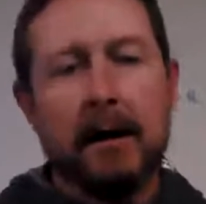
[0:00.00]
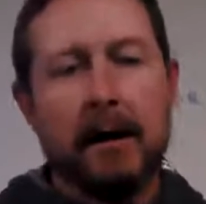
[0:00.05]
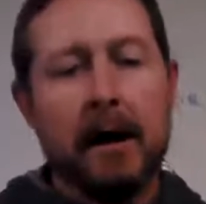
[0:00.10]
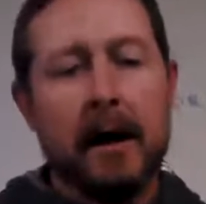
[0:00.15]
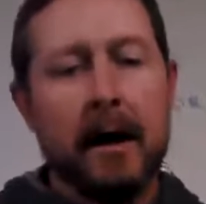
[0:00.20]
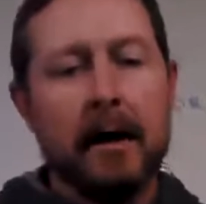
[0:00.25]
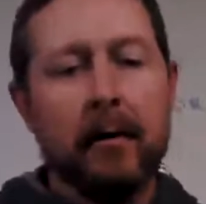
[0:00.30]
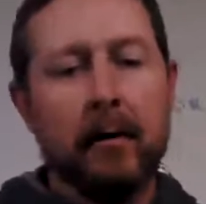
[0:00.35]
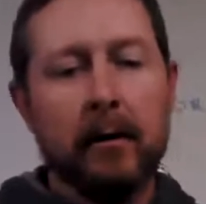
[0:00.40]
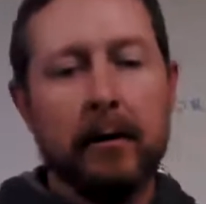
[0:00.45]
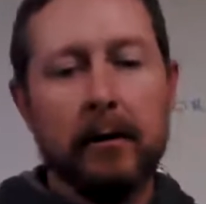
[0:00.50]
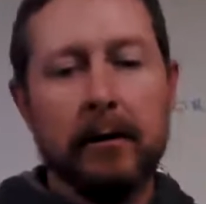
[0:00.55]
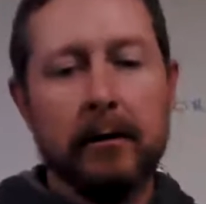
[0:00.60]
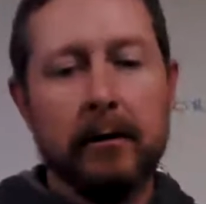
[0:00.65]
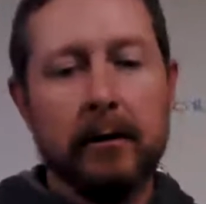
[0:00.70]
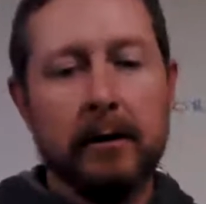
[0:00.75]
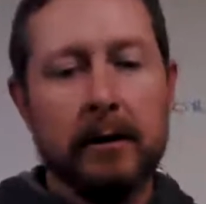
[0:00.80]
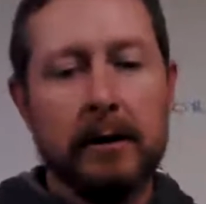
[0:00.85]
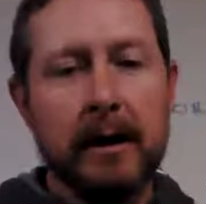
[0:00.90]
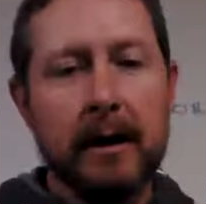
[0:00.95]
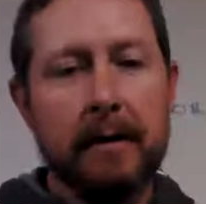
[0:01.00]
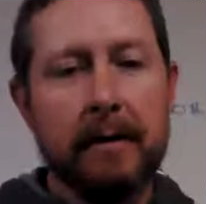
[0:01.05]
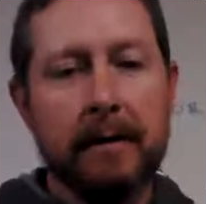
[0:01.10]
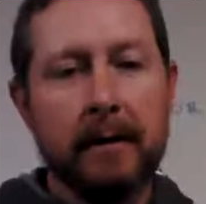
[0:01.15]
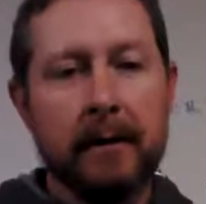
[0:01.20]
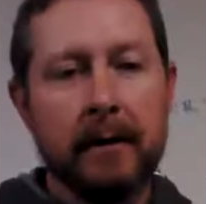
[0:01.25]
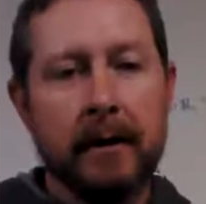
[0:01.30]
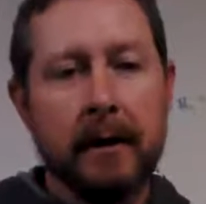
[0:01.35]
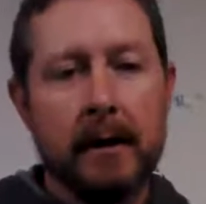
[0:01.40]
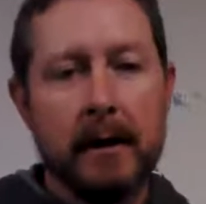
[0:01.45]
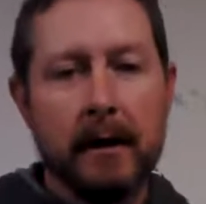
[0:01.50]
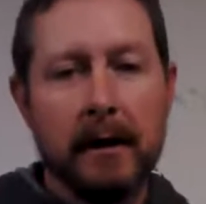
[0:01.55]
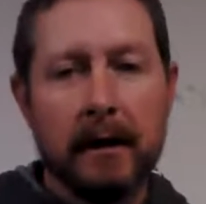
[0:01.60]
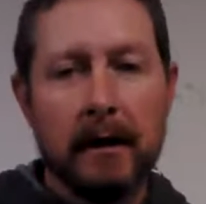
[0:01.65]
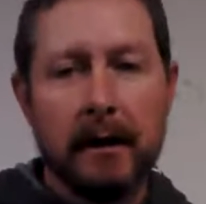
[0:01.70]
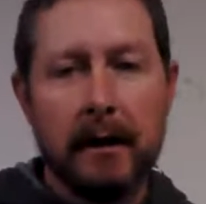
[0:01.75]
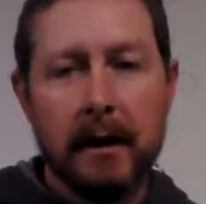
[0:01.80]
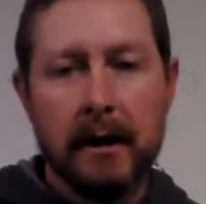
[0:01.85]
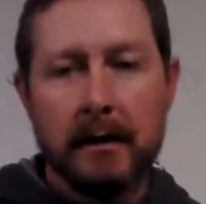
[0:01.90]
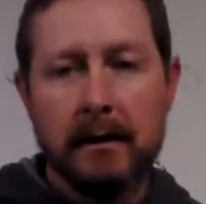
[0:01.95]
I will definitely
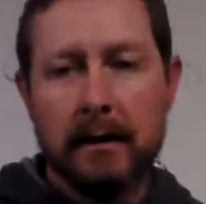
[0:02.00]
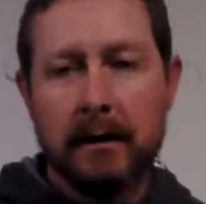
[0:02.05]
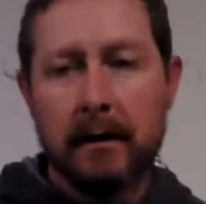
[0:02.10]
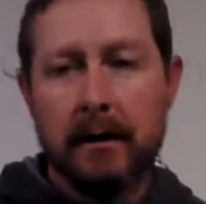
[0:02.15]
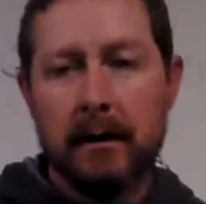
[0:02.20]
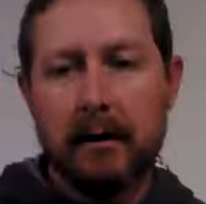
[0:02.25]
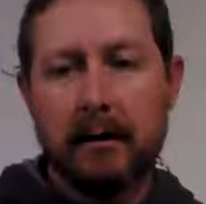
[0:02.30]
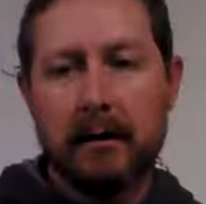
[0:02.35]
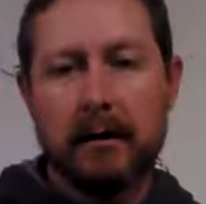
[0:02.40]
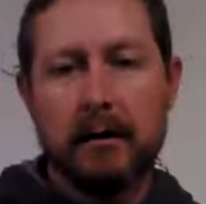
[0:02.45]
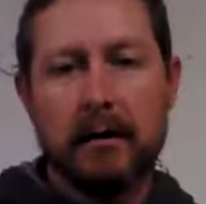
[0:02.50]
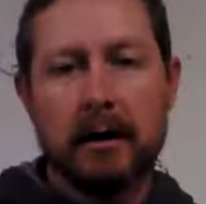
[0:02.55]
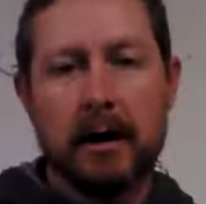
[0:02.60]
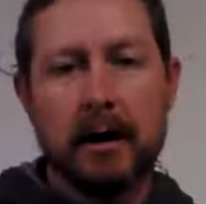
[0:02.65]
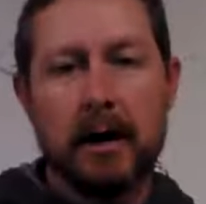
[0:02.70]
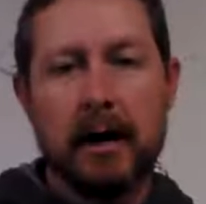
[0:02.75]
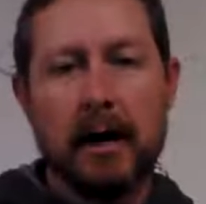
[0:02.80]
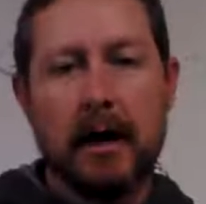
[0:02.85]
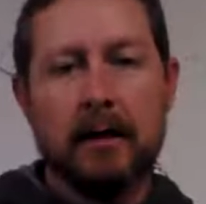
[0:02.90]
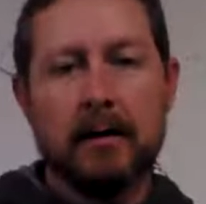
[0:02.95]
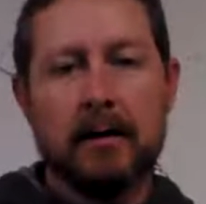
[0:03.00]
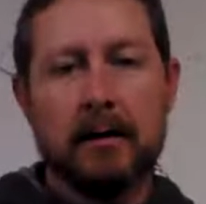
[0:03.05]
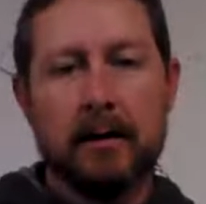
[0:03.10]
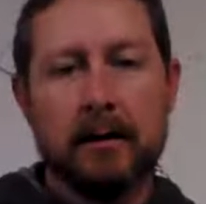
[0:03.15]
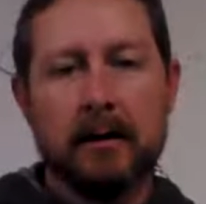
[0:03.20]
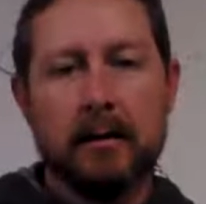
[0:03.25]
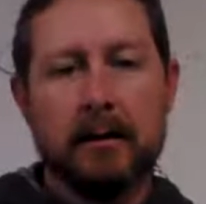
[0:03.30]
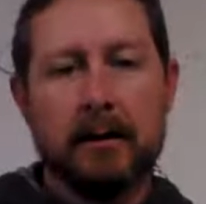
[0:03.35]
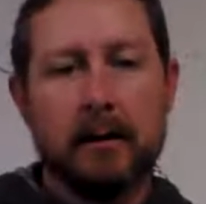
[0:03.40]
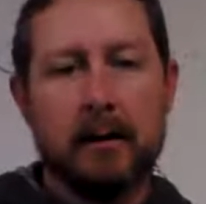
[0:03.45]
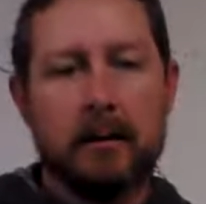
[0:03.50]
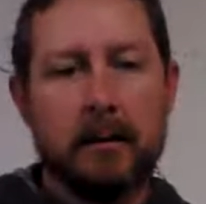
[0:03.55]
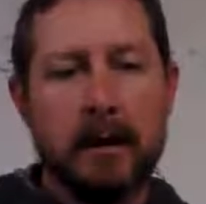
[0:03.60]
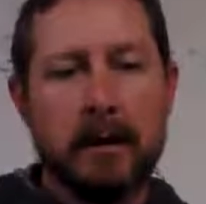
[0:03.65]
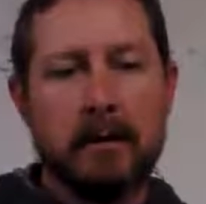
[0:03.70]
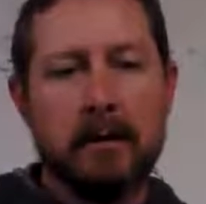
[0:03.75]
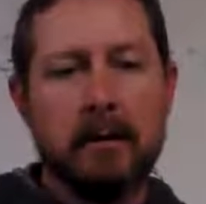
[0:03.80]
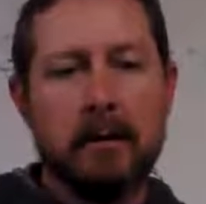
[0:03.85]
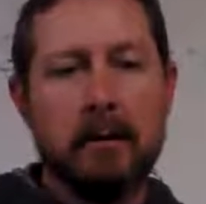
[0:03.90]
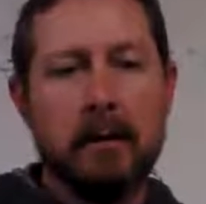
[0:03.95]
get to those and try to answer them to the
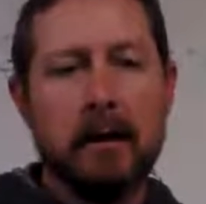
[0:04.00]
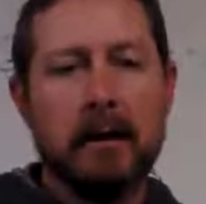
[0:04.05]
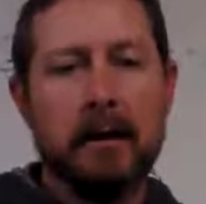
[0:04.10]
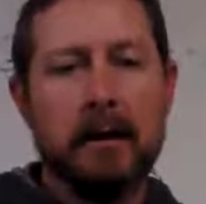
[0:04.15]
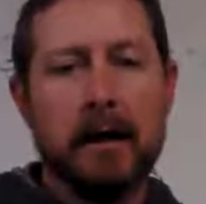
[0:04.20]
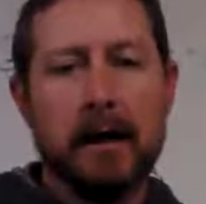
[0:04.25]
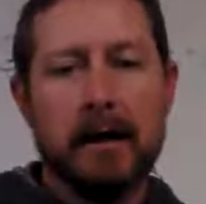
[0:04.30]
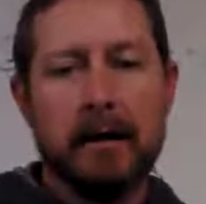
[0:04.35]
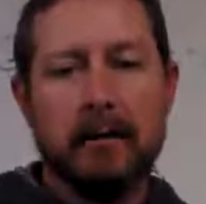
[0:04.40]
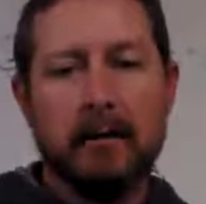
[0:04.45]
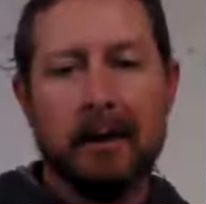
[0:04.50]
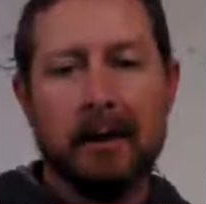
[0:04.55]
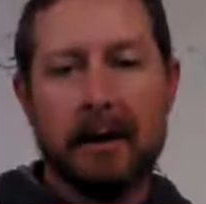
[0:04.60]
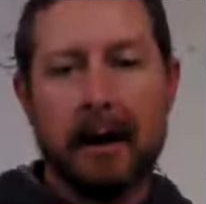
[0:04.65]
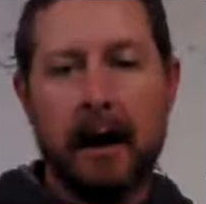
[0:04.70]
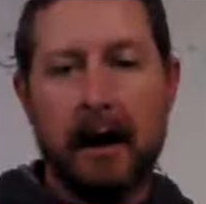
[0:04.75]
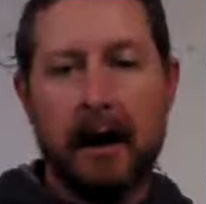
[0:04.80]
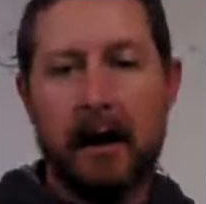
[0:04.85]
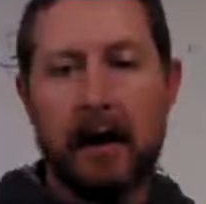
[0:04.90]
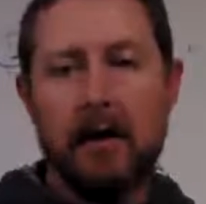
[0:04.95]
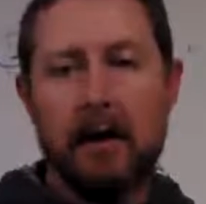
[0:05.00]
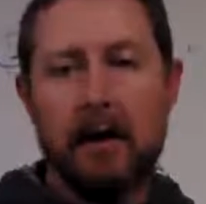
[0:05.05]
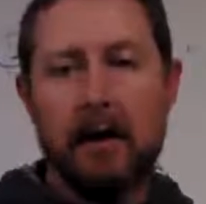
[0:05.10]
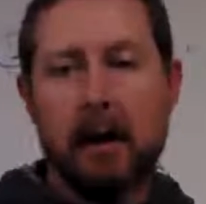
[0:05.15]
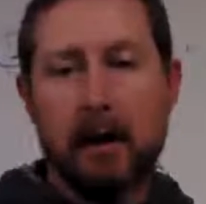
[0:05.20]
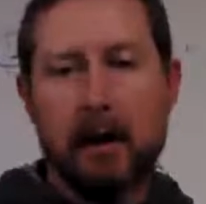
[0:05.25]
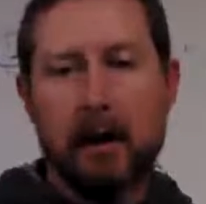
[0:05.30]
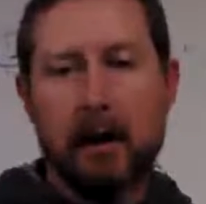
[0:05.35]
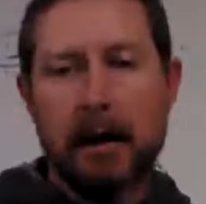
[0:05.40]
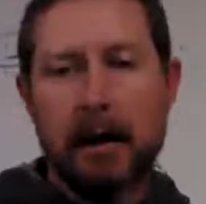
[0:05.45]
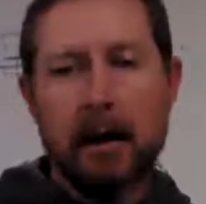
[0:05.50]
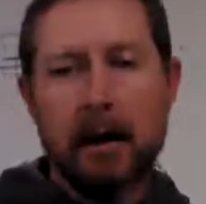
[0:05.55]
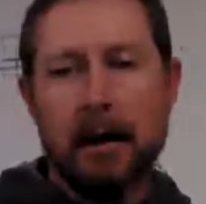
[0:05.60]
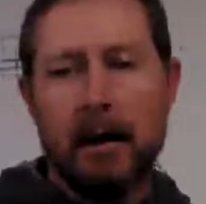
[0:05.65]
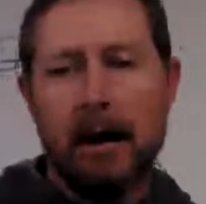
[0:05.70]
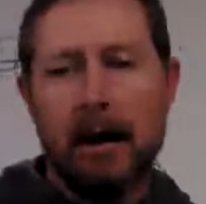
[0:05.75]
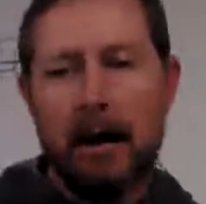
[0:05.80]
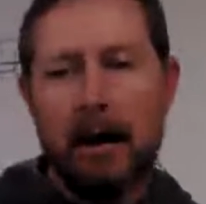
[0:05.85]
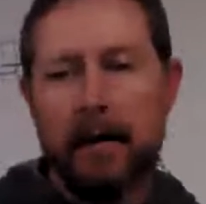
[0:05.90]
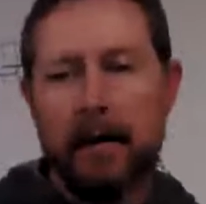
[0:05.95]
best of the ability as we can
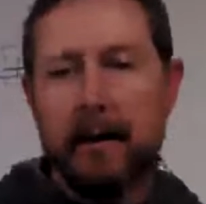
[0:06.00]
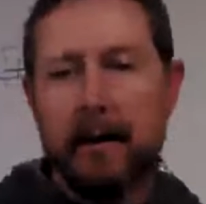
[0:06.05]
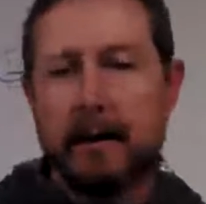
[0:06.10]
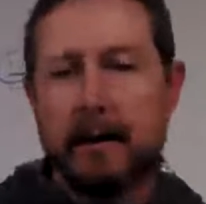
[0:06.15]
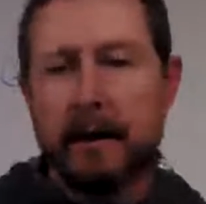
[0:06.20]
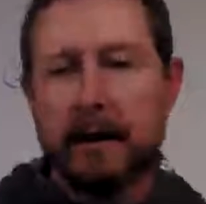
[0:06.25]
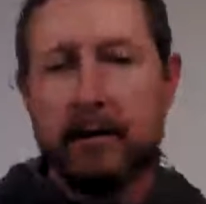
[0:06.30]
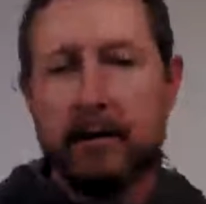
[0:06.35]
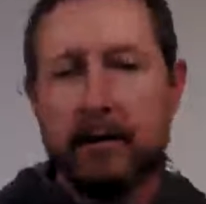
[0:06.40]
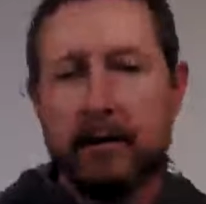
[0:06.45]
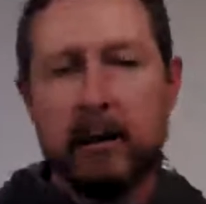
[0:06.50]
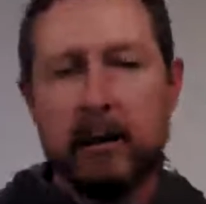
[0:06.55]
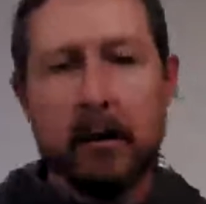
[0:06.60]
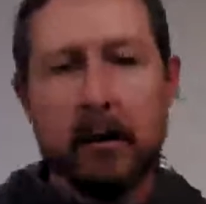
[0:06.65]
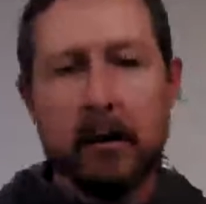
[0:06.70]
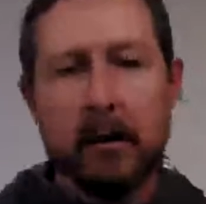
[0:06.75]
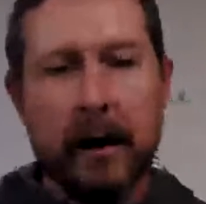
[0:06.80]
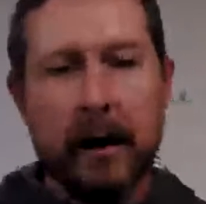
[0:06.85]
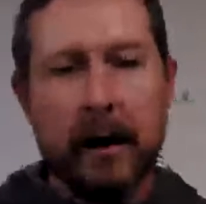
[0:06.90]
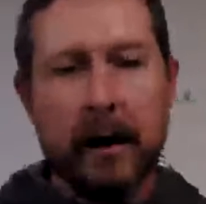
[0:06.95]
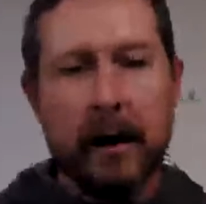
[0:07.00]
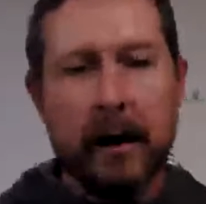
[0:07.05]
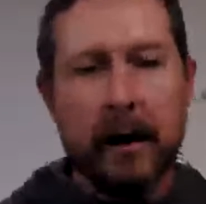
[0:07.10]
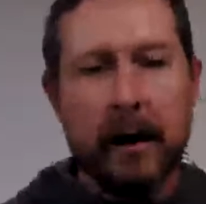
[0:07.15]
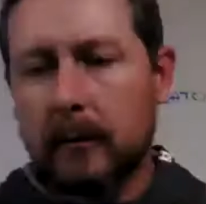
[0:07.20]
on this YouTube Live.